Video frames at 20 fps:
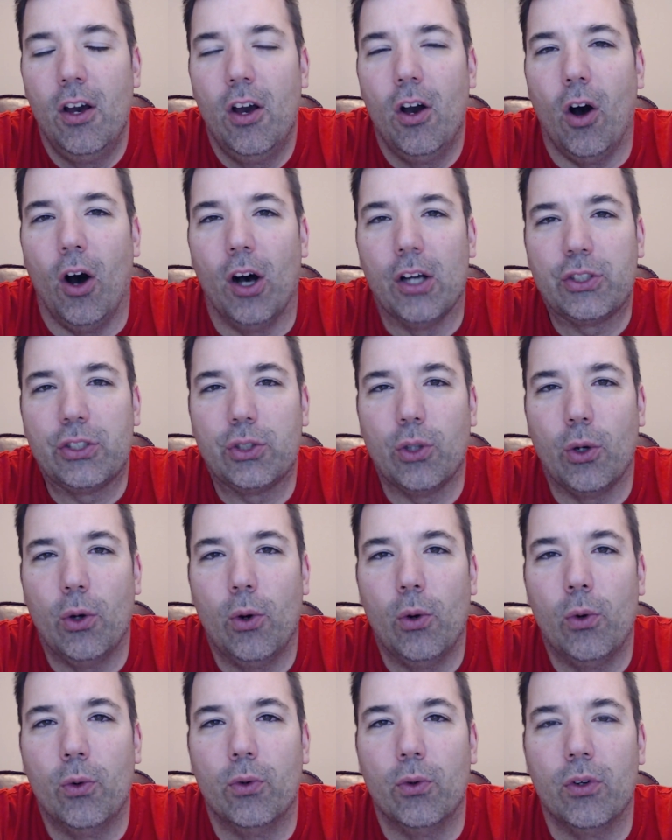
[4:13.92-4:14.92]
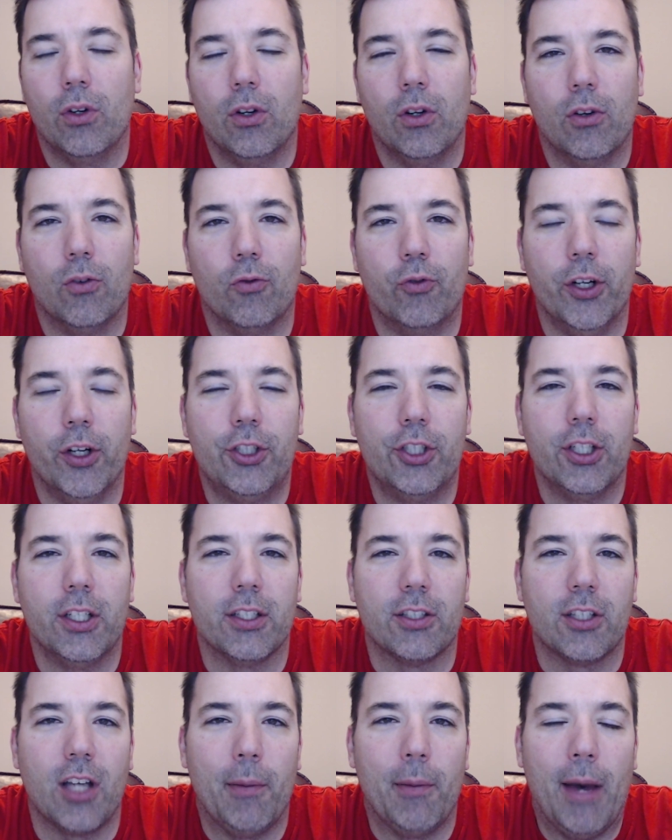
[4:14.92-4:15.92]
Also, Rigid
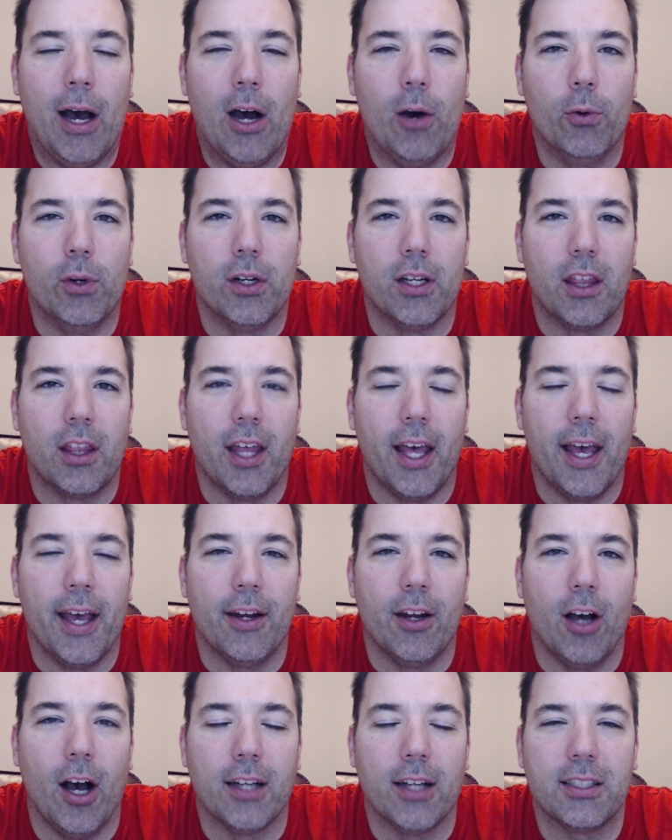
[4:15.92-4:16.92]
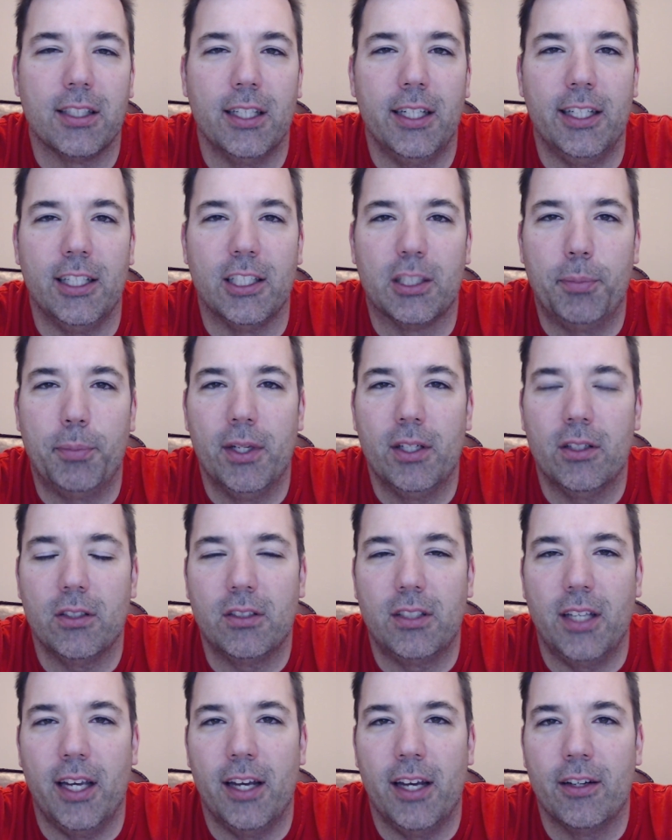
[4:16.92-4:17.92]
has come out with that oscillating spindle
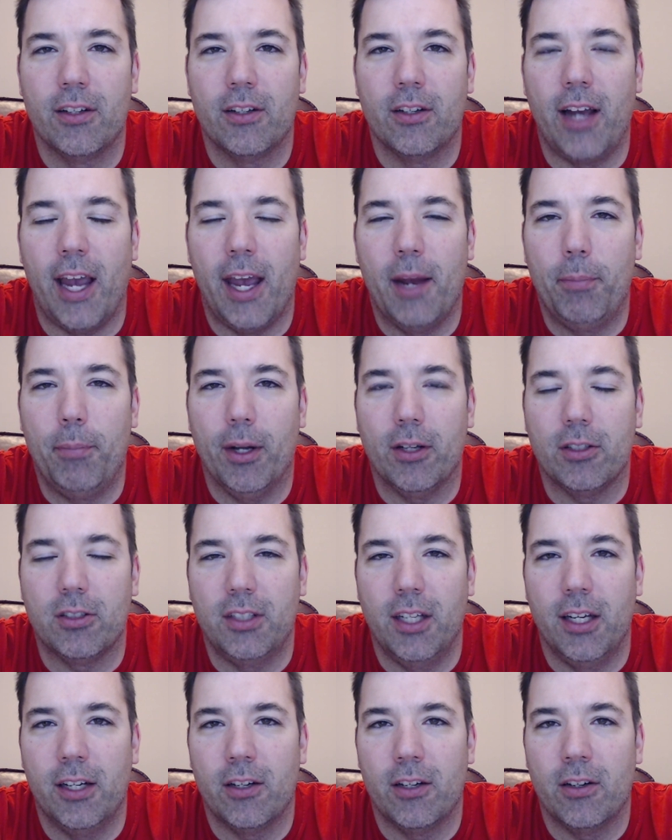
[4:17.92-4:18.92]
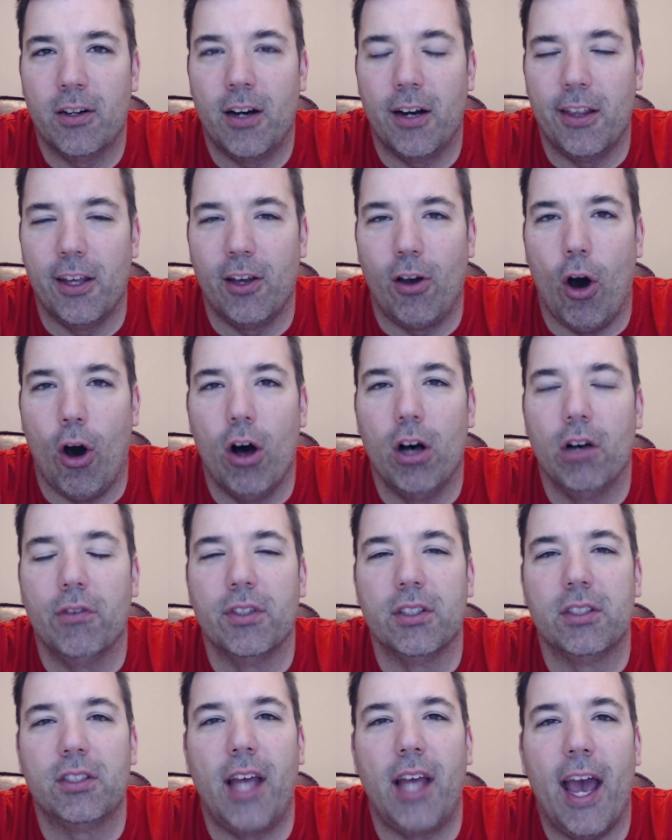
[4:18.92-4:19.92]
sander and belt sander. I think all of
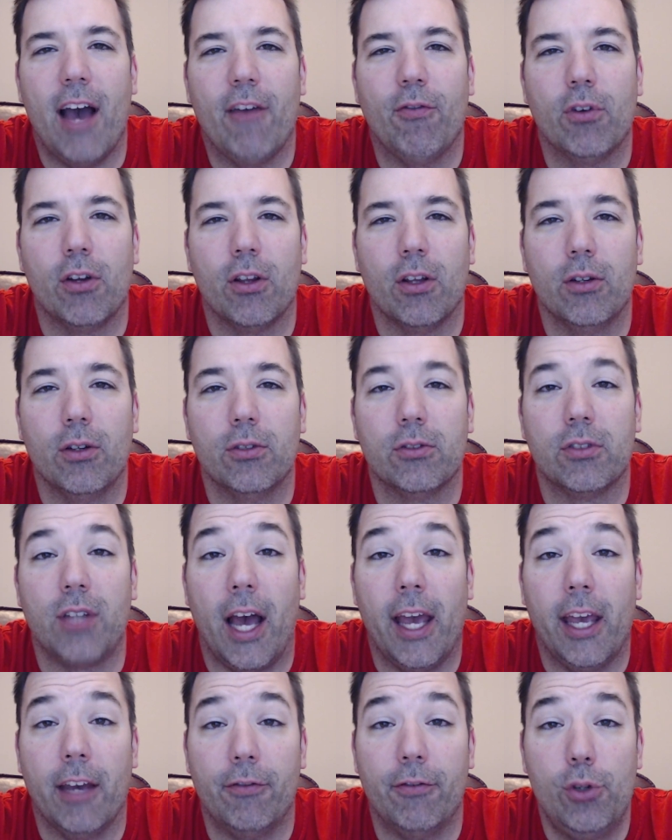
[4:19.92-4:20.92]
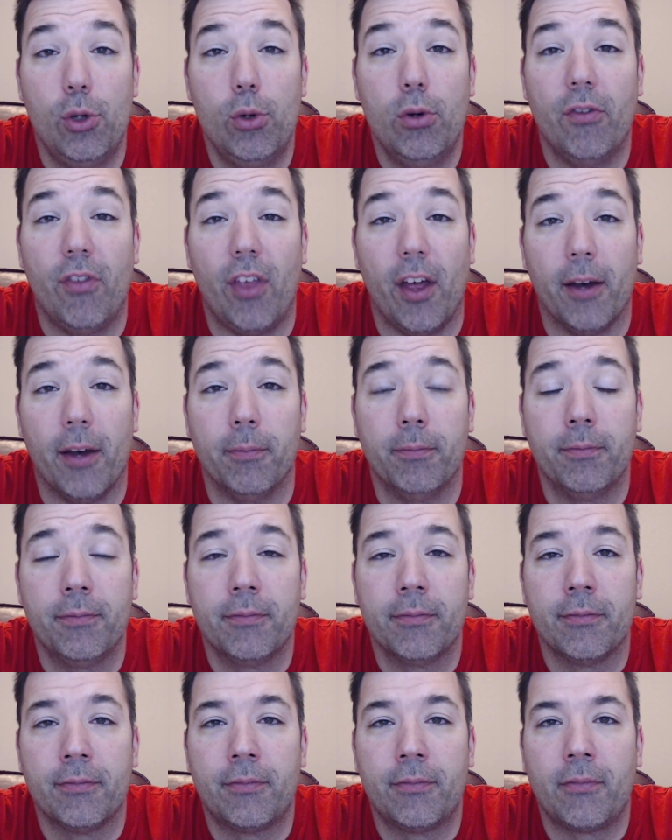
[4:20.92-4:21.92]
us have one of those. I have two of them.
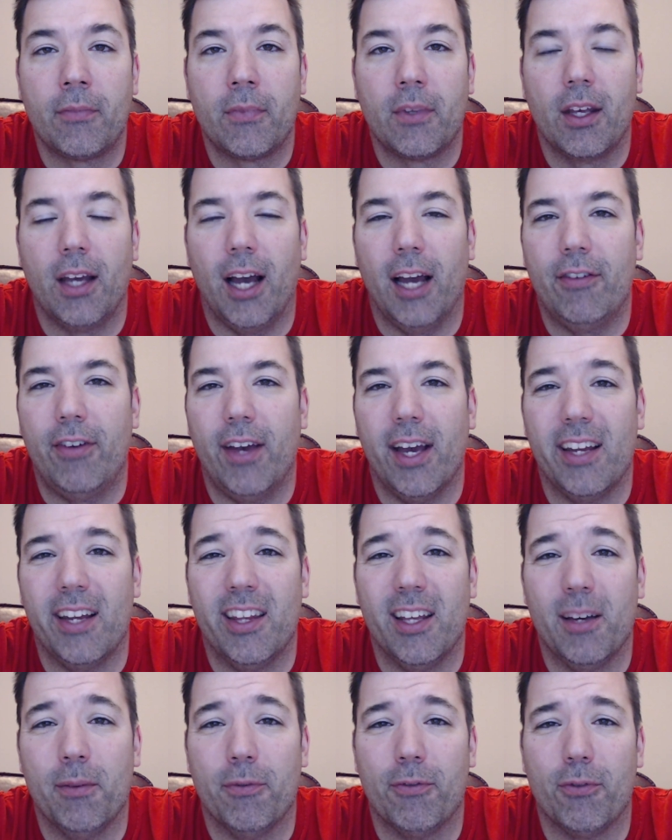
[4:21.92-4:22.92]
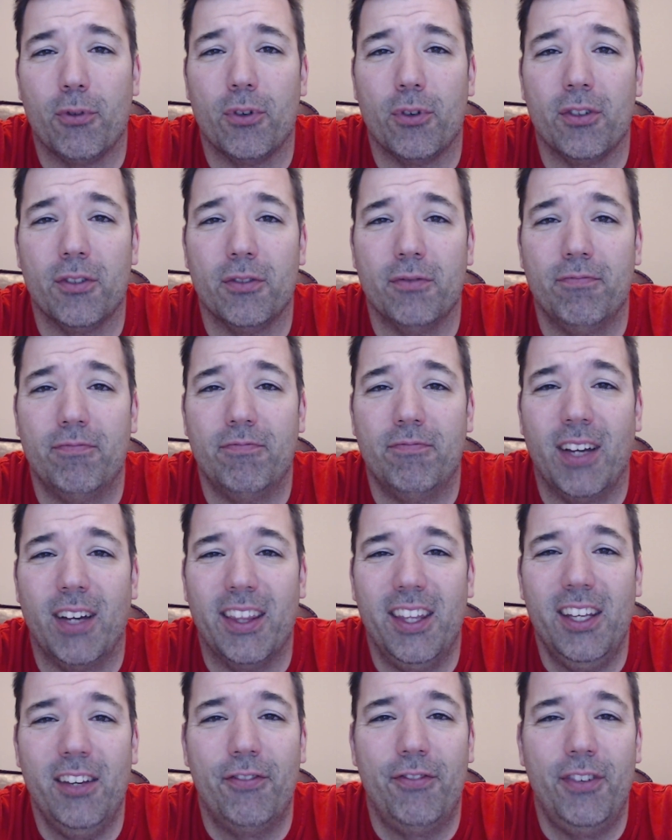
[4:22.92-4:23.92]
I've had them for, I
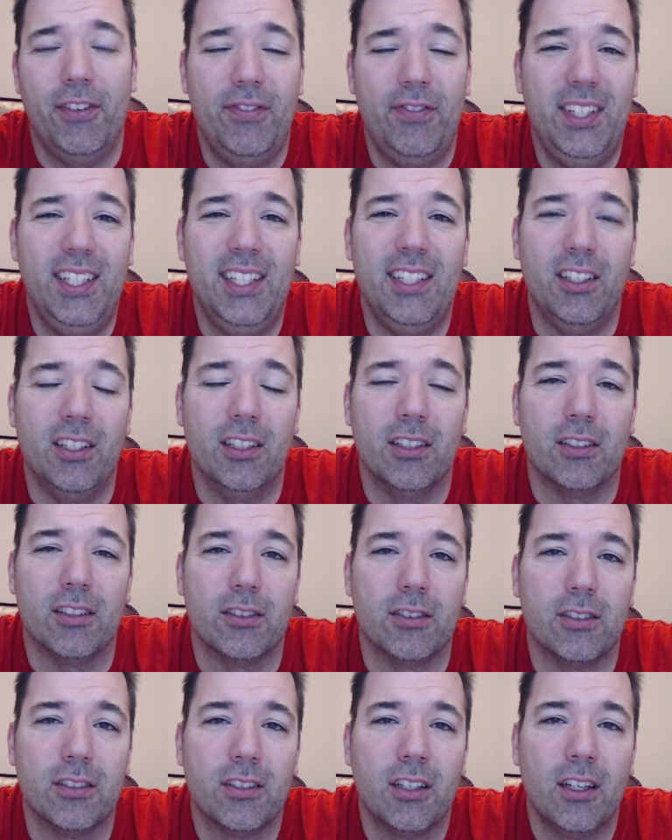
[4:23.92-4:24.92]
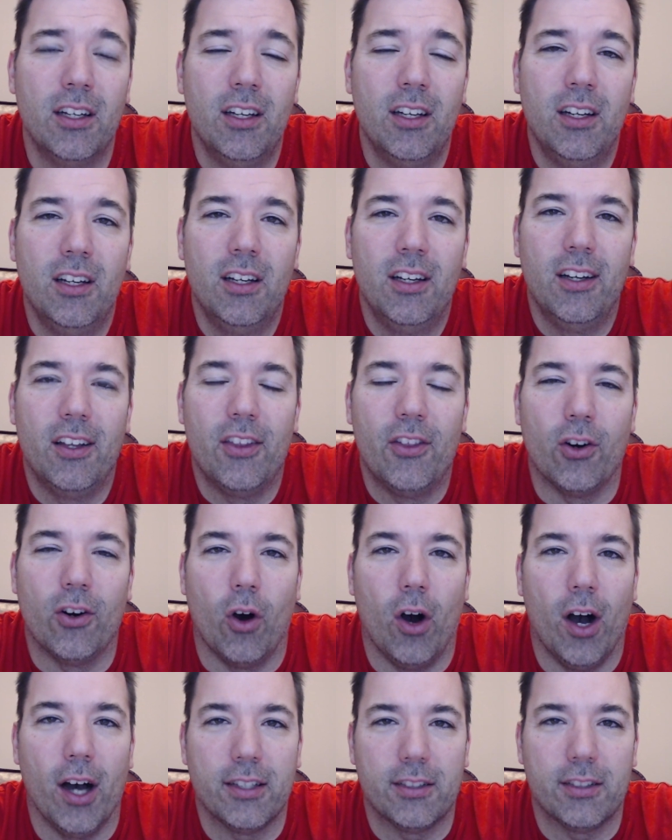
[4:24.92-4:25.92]
think, 15 years. They're
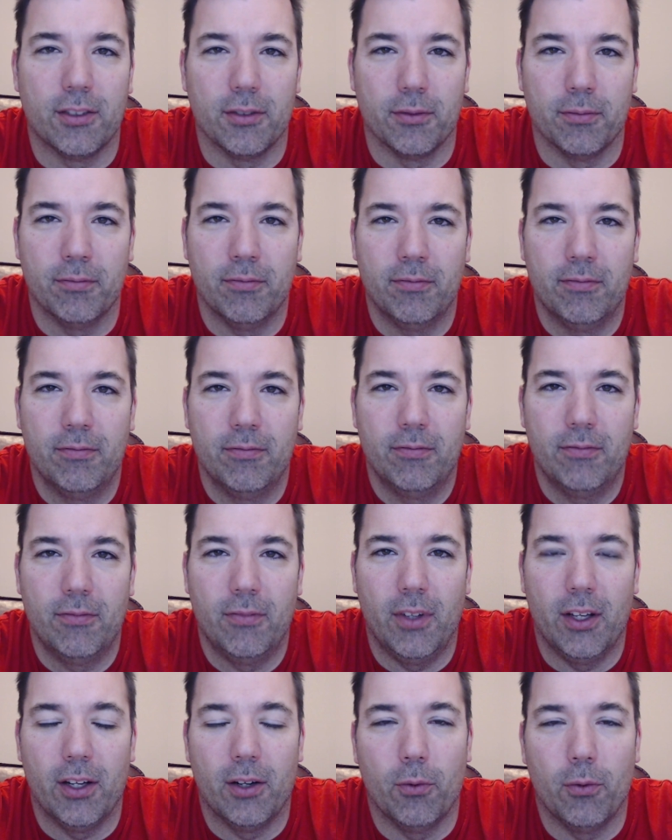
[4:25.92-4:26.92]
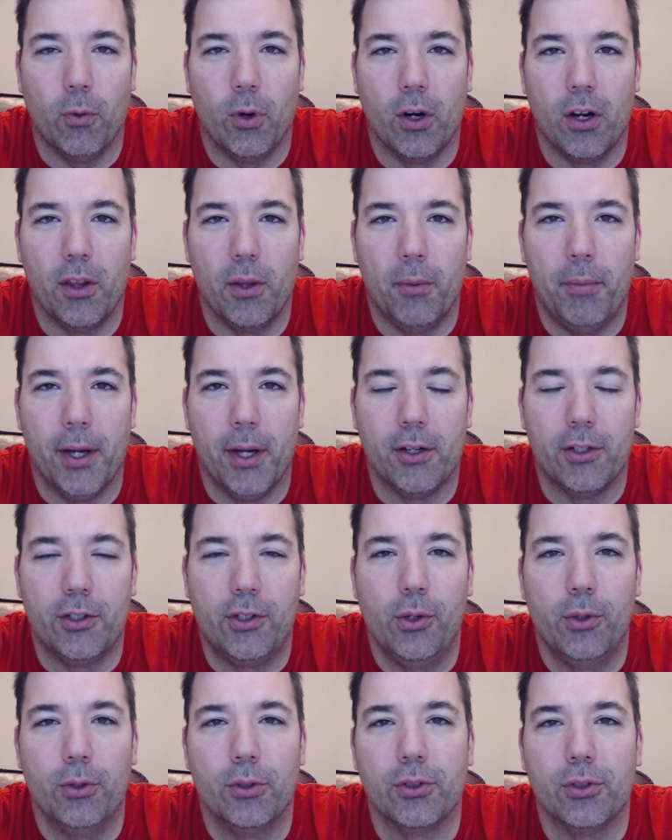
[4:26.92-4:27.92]
awesome. They're one of the better
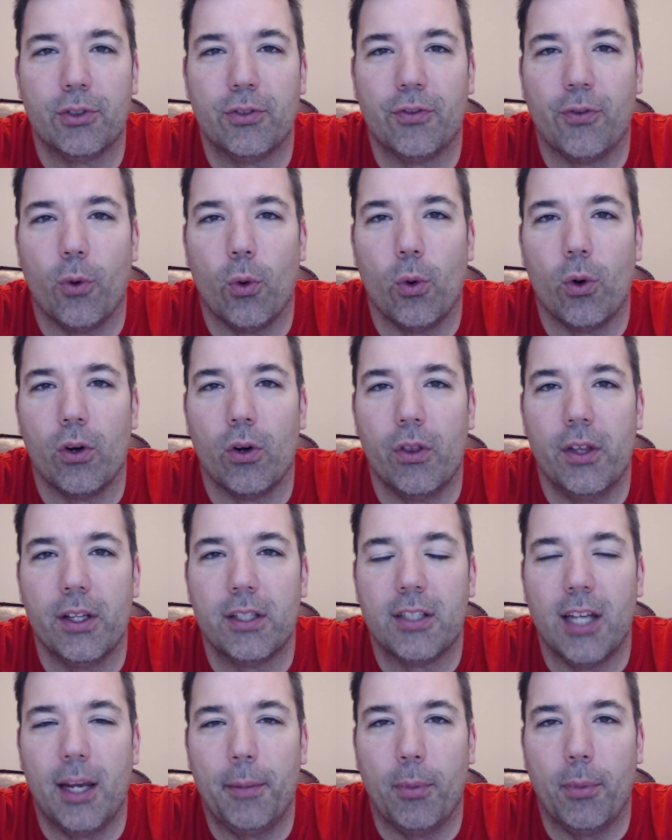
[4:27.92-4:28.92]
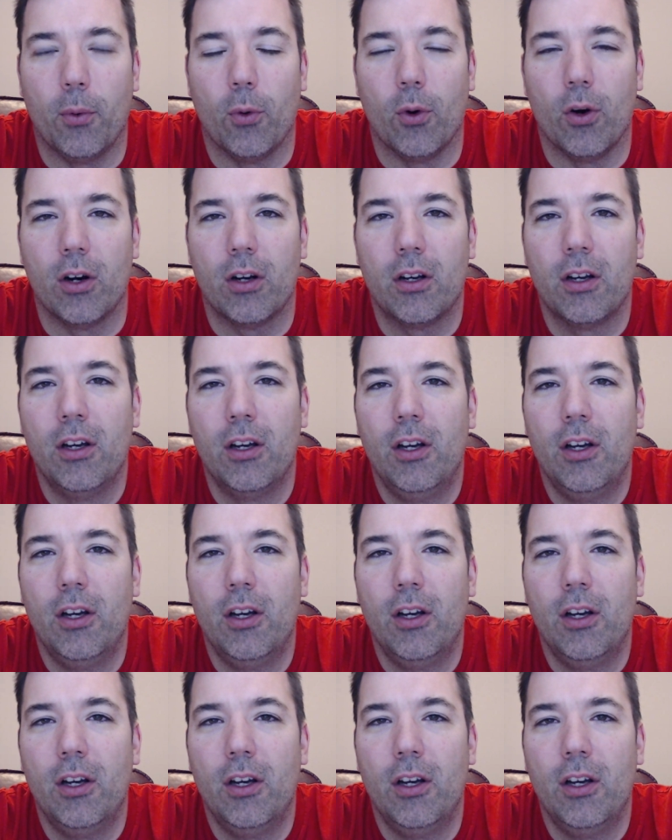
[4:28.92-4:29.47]
tools for this type of work.